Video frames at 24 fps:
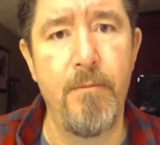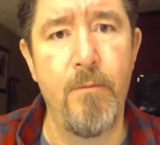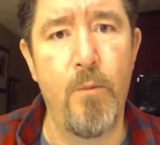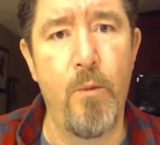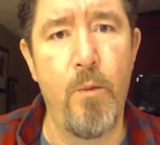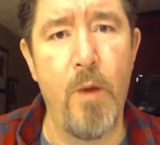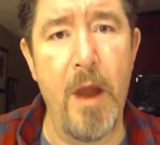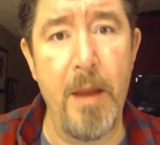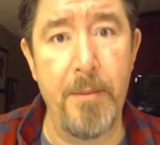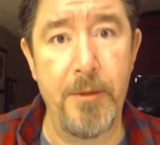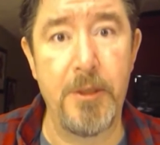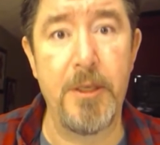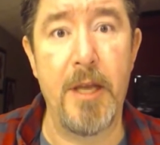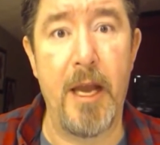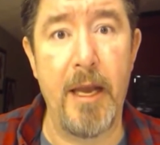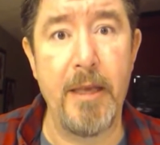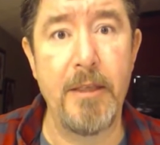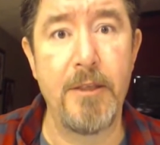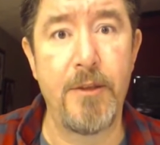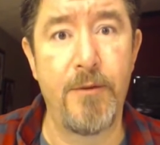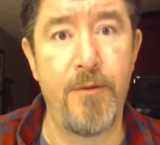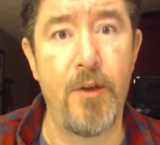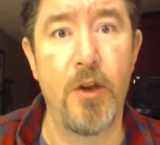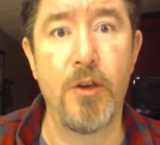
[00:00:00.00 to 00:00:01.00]

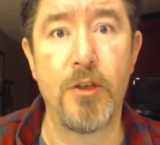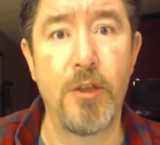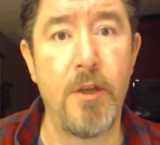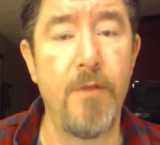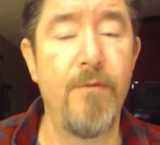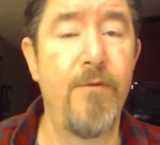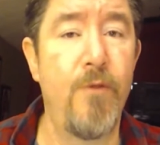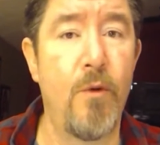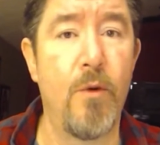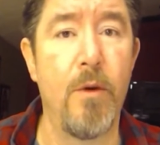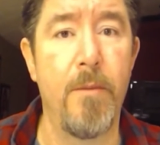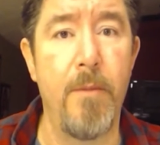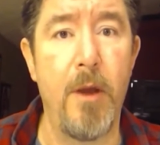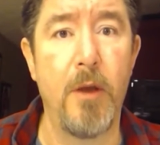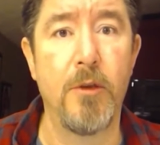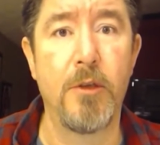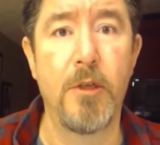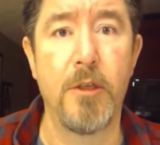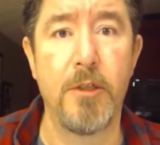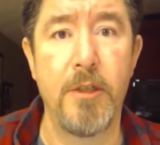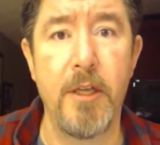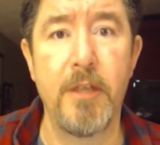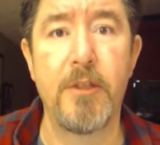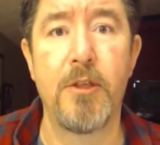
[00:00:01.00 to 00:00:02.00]
websites first and
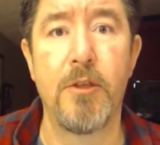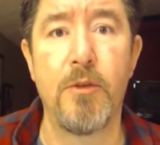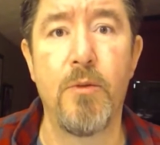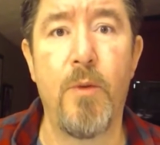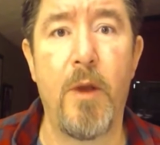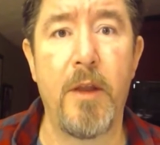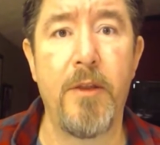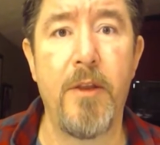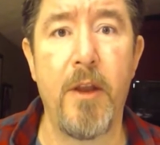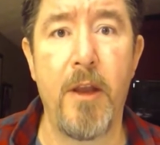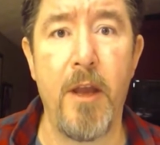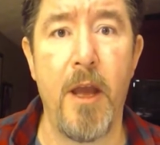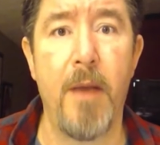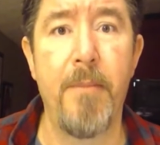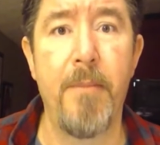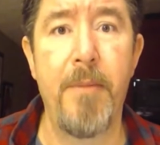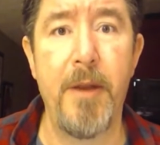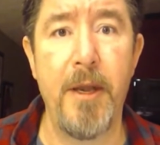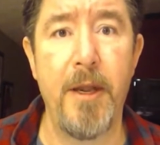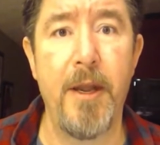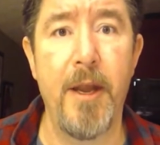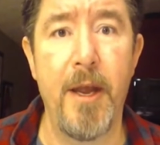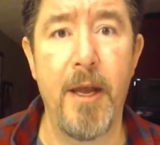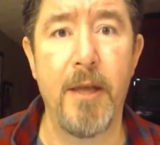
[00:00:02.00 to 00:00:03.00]
foremost, because this is what the
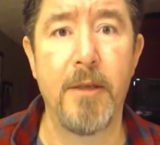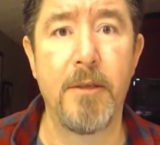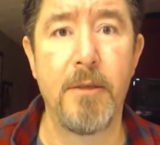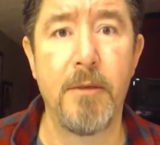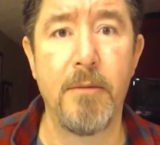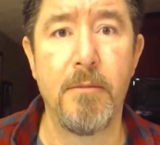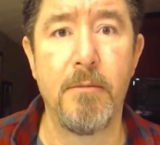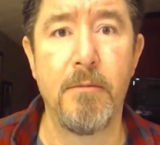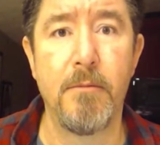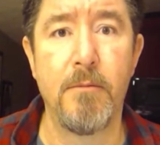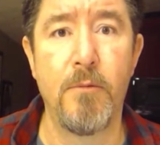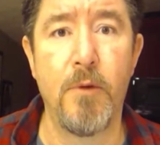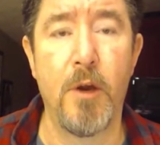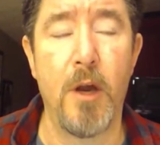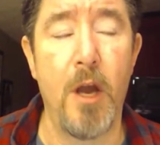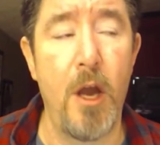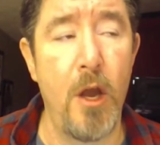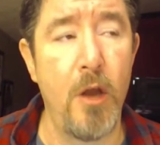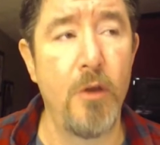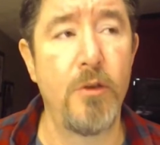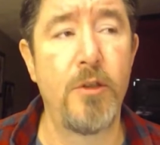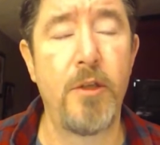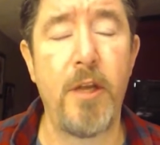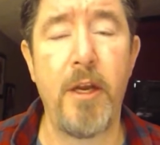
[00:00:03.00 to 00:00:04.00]
company does. We're a
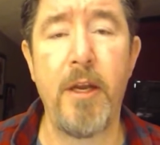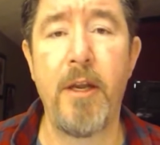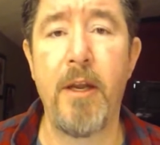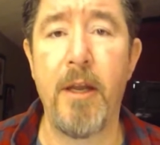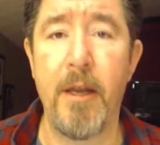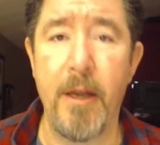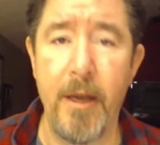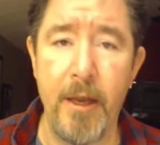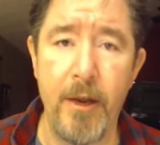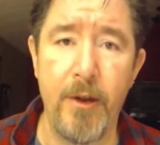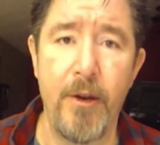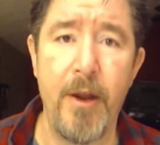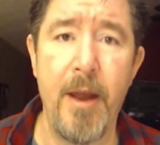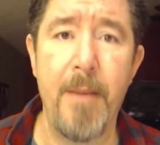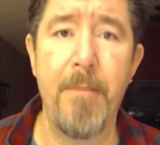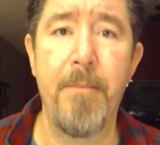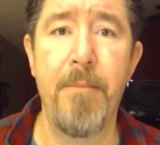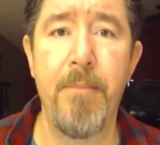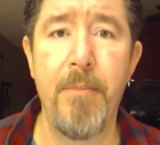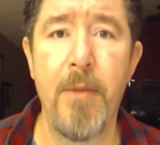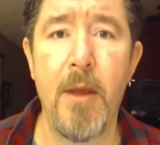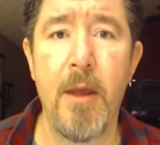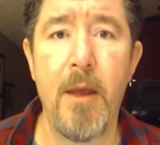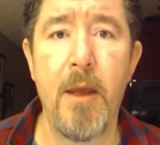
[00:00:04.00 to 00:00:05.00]
hosting and internet
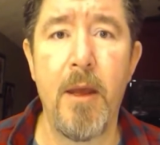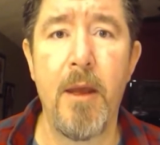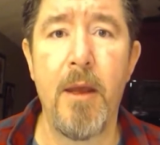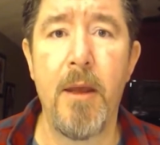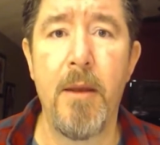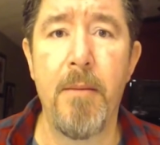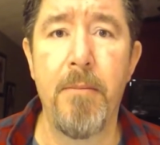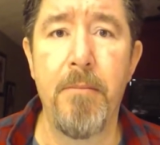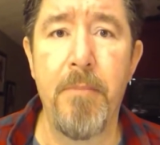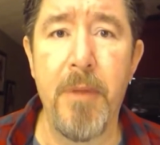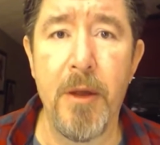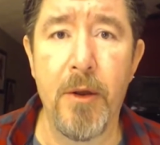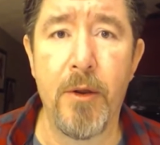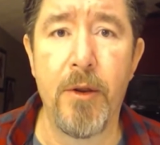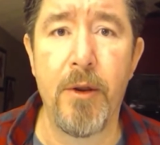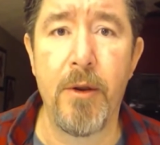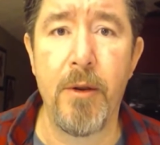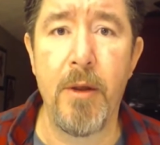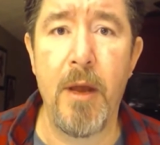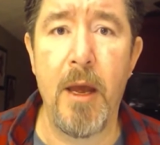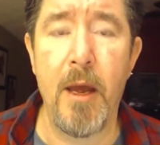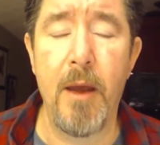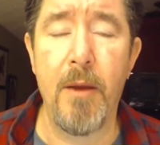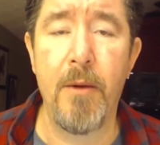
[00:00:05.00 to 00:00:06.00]
builder,
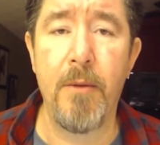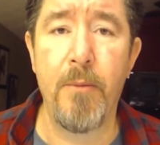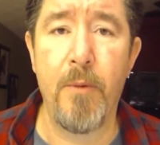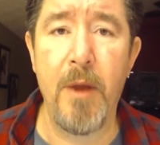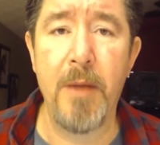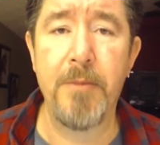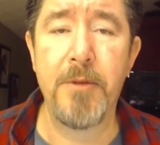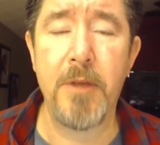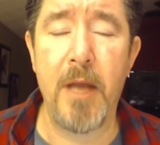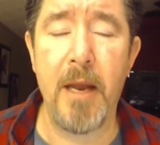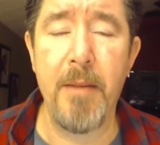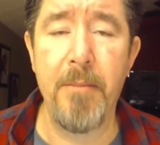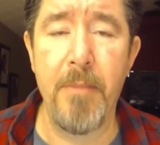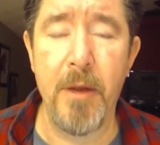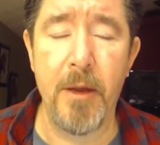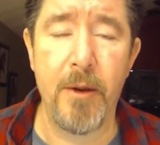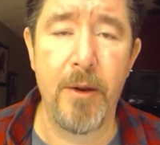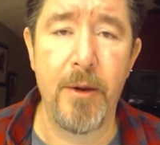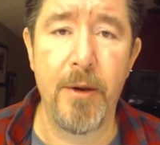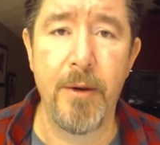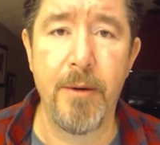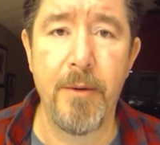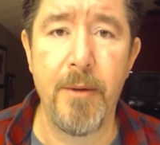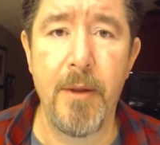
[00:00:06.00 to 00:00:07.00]
website
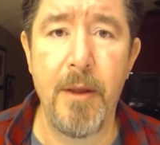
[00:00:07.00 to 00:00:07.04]
builder.